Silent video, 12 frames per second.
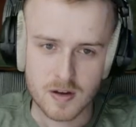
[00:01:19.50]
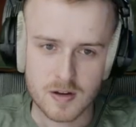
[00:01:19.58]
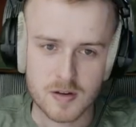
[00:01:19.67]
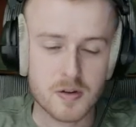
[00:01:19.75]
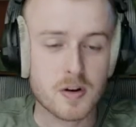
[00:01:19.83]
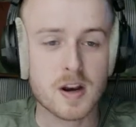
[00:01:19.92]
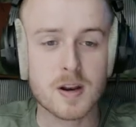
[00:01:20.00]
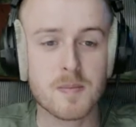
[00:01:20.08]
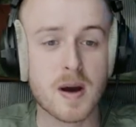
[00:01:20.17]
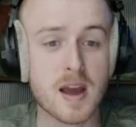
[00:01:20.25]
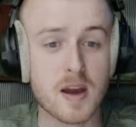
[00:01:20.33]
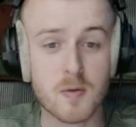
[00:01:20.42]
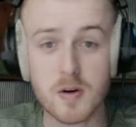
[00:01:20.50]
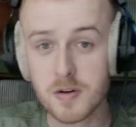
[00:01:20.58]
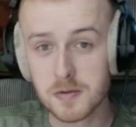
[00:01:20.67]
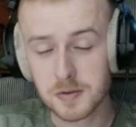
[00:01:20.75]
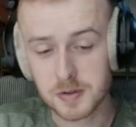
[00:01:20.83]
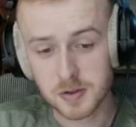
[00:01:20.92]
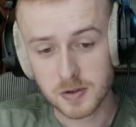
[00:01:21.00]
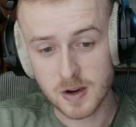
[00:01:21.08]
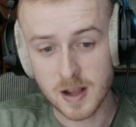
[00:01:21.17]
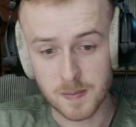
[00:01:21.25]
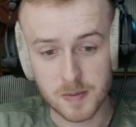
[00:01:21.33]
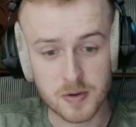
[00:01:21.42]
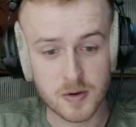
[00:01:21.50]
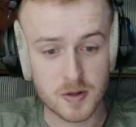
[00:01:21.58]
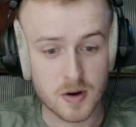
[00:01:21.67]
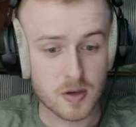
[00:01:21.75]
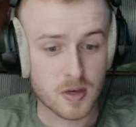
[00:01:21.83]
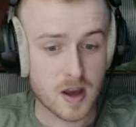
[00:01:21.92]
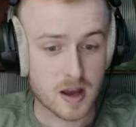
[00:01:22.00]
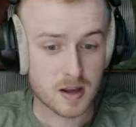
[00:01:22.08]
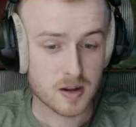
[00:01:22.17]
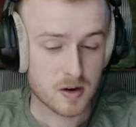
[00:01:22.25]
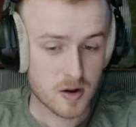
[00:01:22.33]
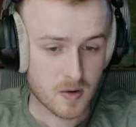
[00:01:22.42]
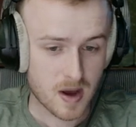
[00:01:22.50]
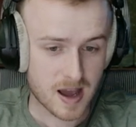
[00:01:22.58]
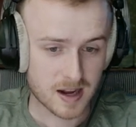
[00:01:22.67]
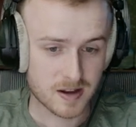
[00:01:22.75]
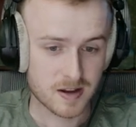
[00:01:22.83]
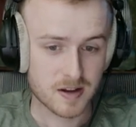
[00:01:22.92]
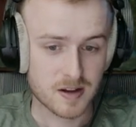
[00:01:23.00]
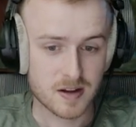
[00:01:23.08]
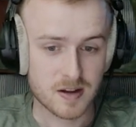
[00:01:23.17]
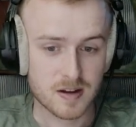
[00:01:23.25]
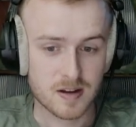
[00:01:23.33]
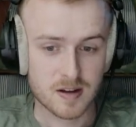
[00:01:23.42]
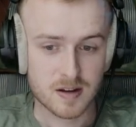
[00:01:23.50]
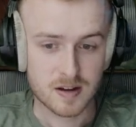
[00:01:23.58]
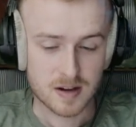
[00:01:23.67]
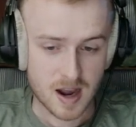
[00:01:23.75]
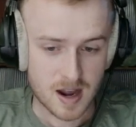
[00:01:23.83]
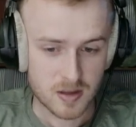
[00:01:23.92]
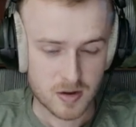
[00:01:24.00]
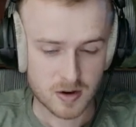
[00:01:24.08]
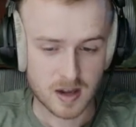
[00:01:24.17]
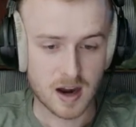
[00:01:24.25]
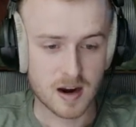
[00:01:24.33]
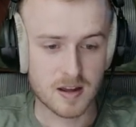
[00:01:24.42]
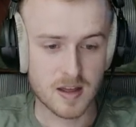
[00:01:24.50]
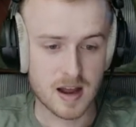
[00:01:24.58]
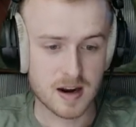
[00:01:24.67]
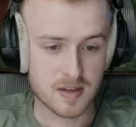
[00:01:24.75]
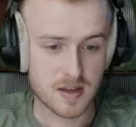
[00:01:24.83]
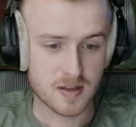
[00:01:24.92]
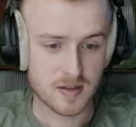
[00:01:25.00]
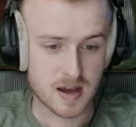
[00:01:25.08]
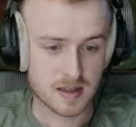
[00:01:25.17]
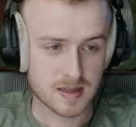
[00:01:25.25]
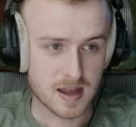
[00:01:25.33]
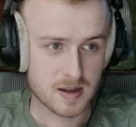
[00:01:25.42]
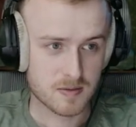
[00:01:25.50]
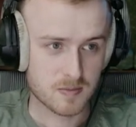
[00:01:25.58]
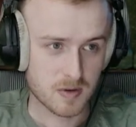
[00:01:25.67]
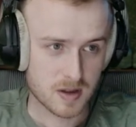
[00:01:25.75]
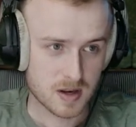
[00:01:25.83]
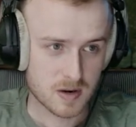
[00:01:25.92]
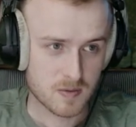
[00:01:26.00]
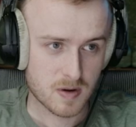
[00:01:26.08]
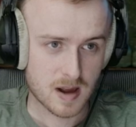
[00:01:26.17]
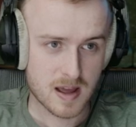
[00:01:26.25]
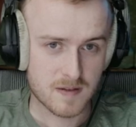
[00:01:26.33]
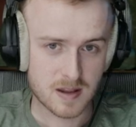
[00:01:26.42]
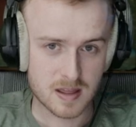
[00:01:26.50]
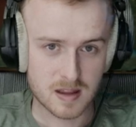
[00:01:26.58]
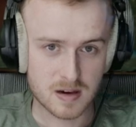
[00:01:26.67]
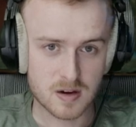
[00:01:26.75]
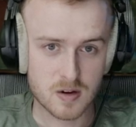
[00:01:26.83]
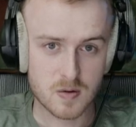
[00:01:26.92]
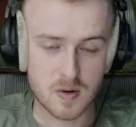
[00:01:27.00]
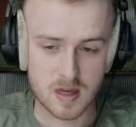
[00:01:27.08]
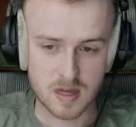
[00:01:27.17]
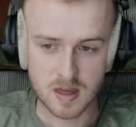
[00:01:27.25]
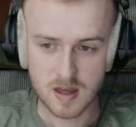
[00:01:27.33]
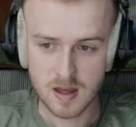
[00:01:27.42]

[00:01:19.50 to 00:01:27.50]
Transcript: you're greeted by a wonderful screen. So it looks like Newegg kind of took care of that, as in like they really didn't want to have anything to do with